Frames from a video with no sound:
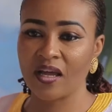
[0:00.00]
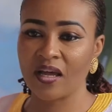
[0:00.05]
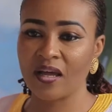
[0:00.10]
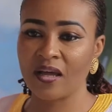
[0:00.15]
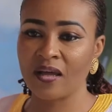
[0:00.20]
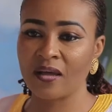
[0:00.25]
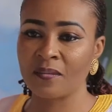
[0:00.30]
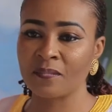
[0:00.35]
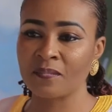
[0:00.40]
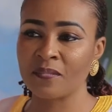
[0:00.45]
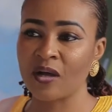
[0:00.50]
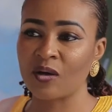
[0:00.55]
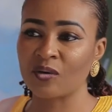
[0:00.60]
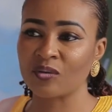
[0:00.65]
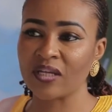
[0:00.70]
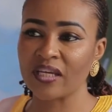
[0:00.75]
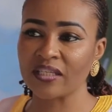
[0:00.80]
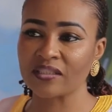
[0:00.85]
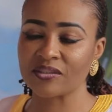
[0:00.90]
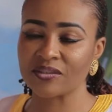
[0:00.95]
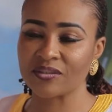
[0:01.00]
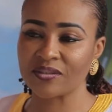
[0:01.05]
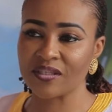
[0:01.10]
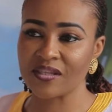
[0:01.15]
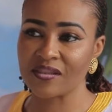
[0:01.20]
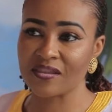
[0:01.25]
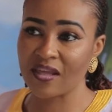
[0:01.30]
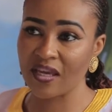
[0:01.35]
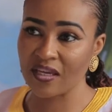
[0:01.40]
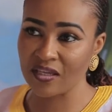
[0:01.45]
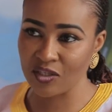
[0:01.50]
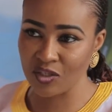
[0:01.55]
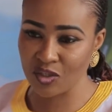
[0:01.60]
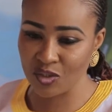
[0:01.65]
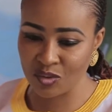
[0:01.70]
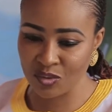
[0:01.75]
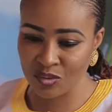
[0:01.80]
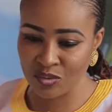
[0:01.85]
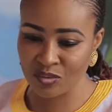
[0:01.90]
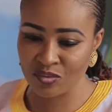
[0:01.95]
Um, I would like to say
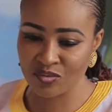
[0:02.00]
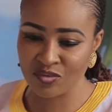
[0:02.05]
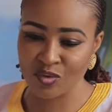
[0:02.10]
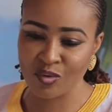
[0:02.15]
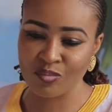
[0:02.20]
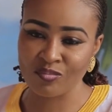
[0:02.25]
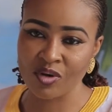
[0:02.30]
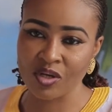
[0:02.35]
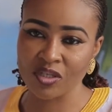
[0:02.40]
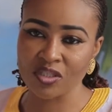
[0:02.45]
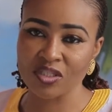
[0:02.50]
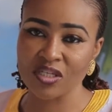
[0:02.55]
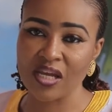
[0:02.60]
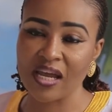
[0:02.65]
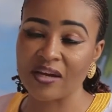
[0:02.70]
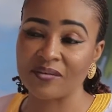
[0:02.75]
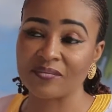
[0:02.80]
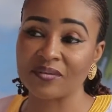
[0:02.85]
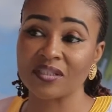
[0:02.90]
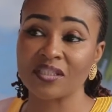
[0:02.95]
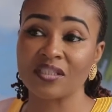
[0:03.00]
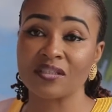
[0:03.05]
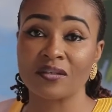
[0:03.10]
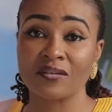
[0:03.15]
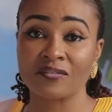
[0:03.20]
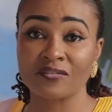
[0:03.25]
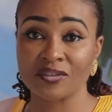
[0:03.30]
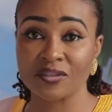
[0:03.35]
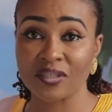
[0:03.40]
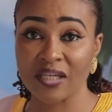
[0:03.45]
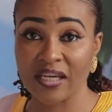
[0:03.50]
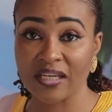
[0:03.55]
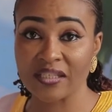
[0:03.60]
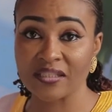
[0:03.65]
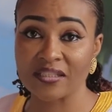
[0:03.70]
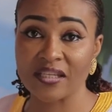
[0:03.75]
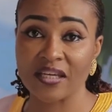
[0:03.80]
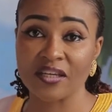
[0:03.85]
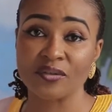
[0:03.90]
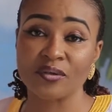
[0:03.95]
thank you so much. I really love you
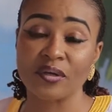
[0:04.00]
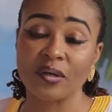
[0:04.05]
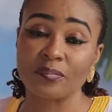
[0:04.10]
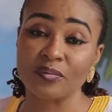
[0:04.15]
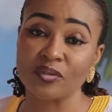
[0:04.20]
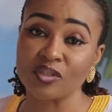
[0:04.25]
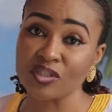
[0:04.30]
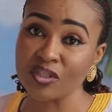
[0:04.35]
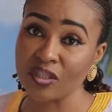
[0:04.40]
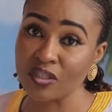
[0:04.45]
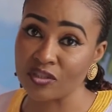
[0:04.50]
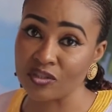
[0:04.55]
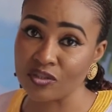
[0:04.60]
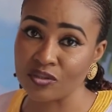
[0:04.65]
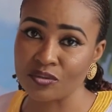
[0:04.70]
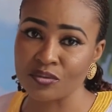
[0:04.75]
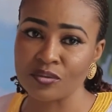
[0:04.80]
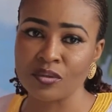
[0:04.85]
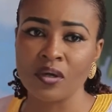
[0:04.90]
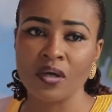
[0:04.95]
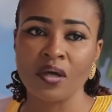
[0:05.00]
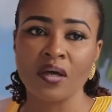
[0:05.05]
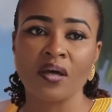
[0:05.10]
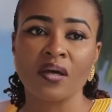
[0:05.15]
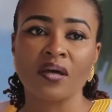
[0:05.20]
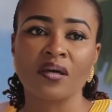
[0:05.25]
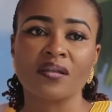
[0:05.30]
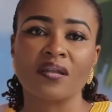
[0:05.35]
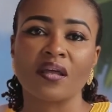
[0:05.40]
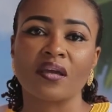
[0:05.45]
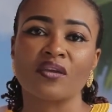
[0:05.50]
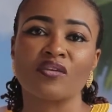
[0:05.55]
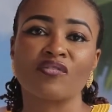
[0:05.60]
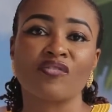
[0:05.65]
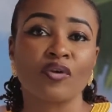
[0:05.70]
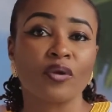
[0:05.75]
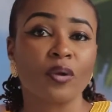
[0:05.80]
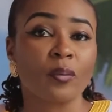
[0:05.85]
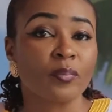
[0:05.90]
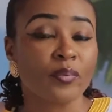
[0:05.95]
guys. Thank you. I appreciate you. Thank
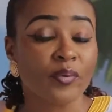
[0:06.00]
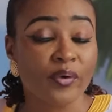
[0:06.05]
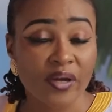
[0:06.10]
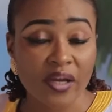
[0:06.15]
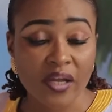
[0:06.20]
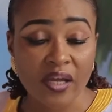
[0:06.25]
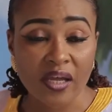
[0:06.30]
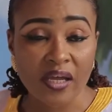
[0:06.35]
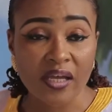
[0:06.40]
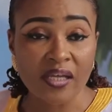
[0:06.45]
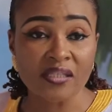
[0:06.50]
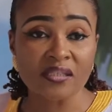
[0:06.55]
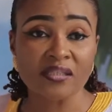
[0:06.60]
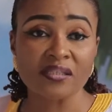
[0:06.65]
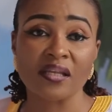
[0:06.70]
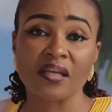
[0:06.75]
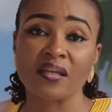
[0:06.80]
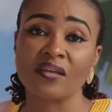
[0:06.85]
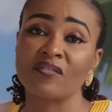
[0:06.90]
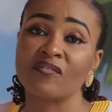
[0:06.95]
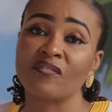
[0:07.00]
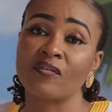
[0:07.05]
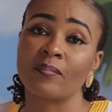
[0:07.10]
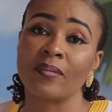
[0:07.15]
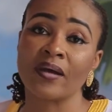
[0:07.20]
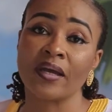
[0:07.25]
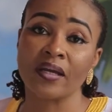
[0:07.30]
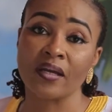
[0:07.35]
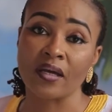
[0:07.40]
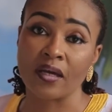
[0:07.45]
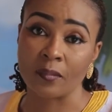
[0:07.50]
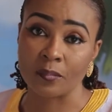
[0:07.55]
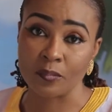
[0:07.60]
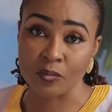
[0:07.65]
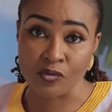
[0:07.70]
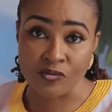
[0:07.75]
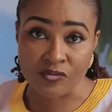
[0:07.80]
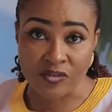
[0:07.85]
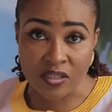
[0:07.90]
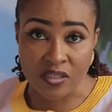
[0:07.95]
you for your prayers. Thank you for buying our
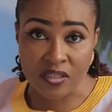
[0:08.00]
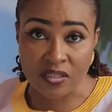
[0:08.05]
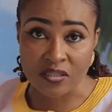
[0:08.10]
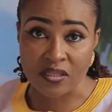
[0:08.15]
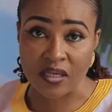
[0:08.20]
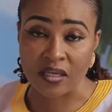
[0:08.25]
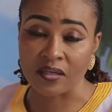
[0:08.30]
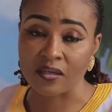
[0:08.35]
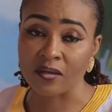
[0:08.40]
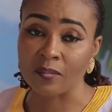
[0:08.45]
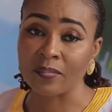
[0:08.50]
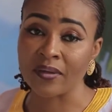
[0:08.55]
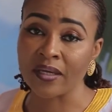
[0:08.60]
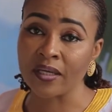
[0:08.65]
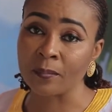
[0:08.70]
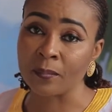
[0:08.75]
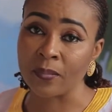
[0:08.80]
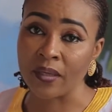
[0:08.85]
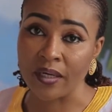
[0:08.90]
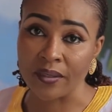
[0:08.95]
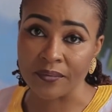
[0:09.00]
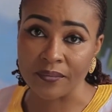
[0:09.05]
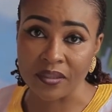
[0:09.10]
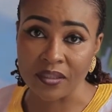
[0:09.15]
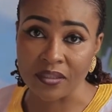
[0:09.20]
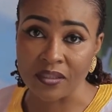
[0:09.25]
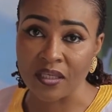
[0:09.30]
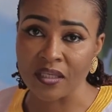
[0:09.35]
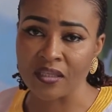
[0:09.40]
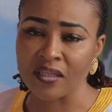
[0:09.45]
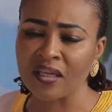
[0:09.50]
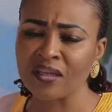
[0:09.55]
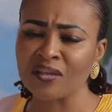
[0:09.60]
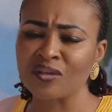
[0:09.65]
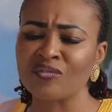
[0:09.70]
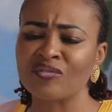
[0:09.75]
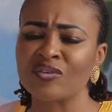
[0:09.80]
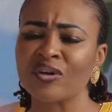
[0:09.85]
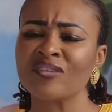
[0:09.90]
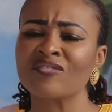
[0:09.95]
movies and not buying pirated.
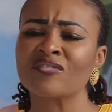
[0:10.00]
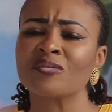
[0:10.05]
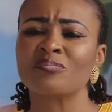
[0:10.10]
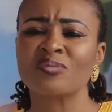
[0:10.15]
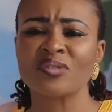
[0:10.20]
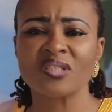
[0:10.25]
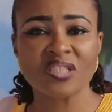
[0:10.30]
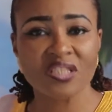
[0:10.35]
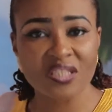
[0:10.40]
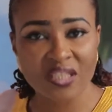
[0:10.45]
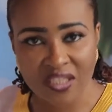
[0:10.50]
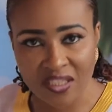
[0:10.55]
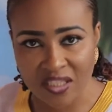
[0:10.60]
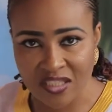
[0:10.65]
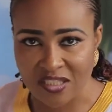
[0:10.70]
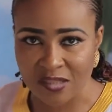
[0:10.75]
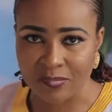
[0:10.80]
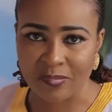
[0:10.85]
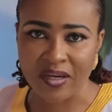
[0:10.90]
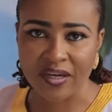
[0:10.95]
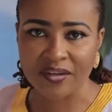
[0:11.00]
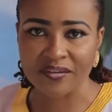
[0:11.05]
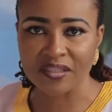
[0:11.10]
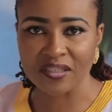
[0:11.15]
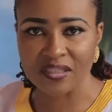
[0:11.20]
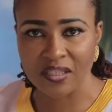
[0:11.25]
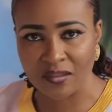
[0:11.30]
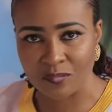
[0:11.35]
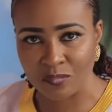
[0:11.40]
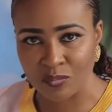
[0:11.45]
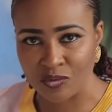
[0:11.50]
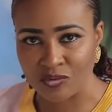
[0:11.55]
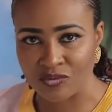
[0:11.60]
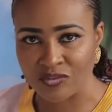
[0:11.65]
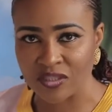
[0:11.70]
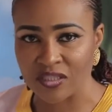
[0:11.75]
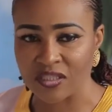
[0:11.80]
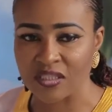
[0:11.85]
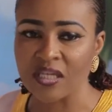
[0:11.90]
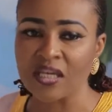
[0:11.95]
Thank you for even preaching against the pirated
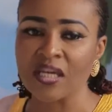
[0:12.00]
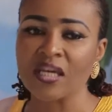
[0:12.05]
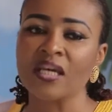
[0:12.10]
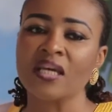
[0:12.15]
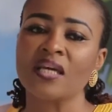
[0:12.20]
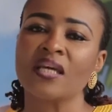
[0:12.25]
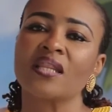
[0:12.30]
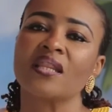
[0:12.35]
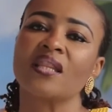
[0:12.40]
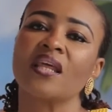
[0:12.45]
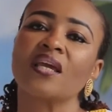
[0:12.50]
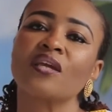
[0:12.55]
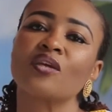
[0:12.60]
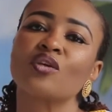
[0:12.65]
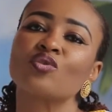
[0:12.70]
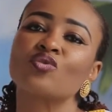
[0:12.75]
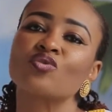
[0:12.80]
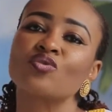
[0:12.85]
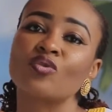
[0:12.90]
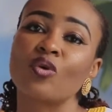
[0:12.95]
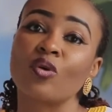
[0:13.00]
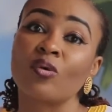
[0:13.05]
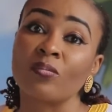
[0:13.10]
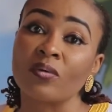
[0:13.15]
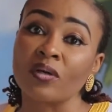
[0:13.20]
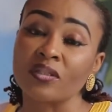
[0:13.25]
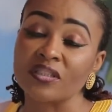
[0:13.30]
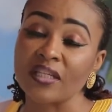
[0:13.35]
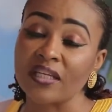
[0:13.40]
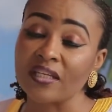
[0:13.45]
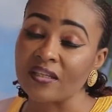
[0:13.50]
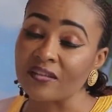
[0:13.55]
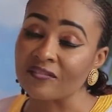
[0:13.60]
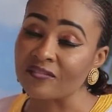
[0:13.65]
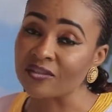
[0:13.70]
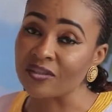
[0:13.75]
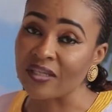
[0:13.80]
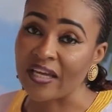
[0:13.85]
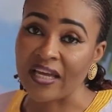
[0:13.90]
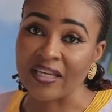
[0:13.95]
movies. Thank you so much. I
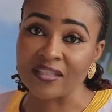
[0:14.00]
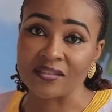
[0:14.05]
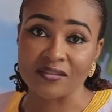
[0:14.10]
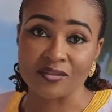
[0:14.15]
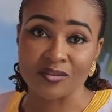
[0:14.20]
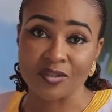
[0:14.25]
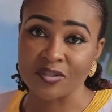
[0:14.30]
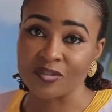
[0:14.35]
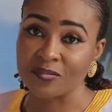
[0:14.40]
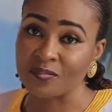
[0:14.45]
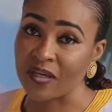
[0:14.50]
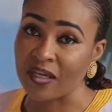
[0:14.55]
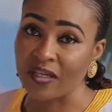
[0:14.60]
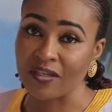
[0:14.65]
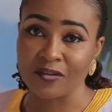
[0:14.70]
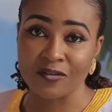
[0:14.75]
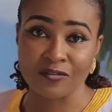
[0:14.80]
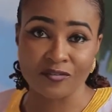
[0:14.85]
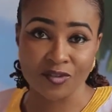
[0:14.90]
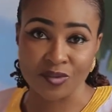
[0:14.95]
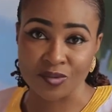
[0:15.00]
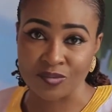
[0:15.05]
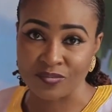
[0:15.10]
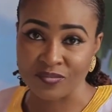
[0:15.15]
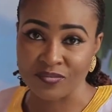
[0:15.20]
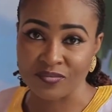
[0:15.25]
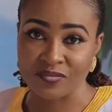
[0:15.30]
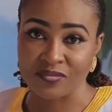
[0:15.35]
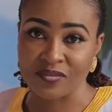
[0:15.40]
love you guys. Trust me, I love you.